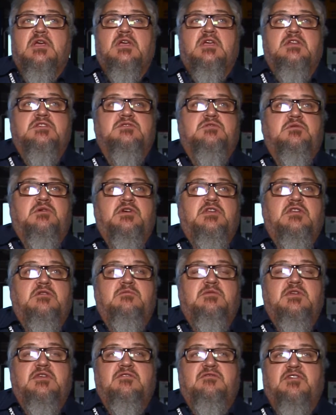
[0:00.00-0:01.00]
is going to
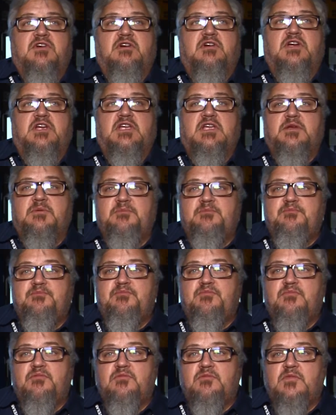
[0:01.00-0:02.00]
be very
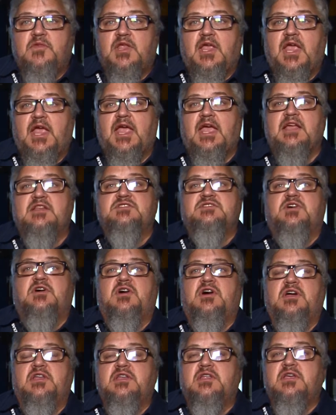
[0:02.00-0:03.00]

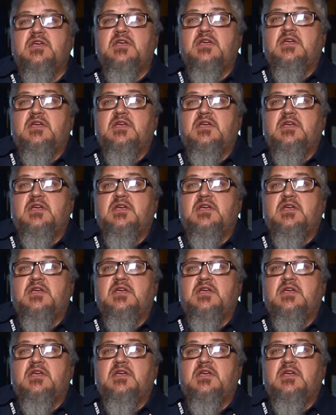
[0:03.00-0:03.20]
hands-on,